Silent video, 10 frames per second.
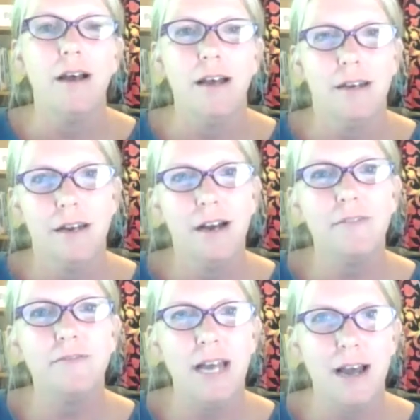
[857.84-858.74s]

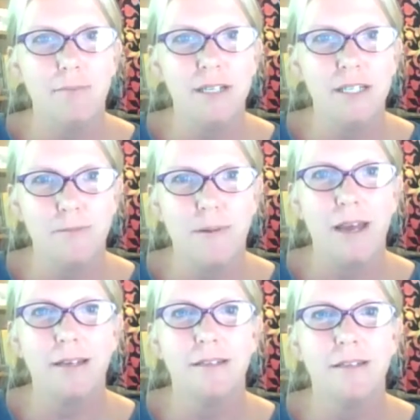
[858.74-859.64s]
enough time and
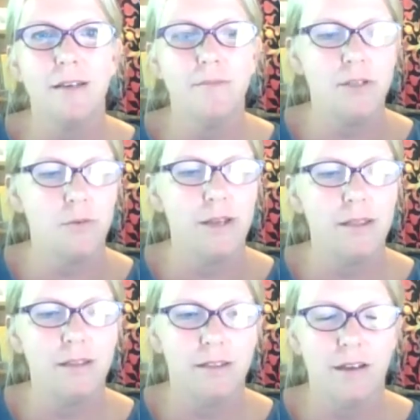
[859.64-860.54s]
space in
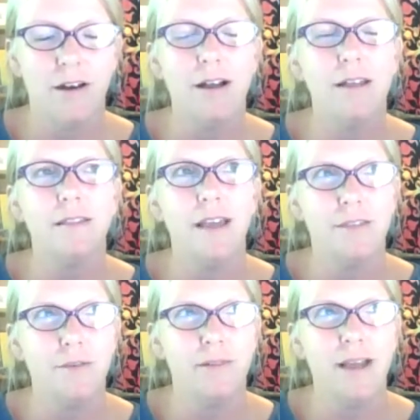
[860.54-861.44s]
between the thought
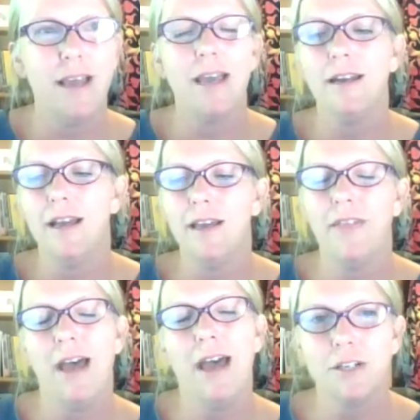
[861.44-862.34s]
and the plan and
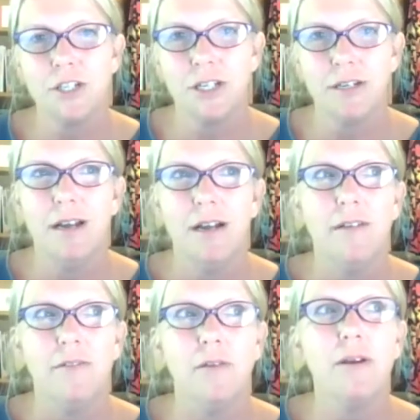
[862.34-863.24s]
the action,
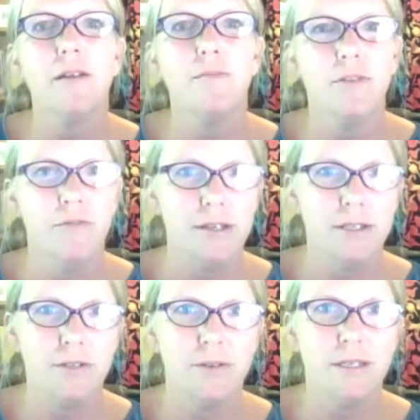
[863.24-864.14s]
that we can prevent
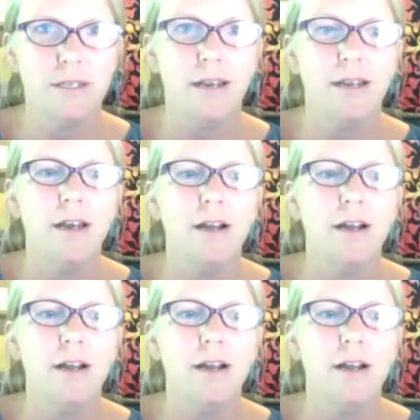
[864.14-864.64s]
suicide.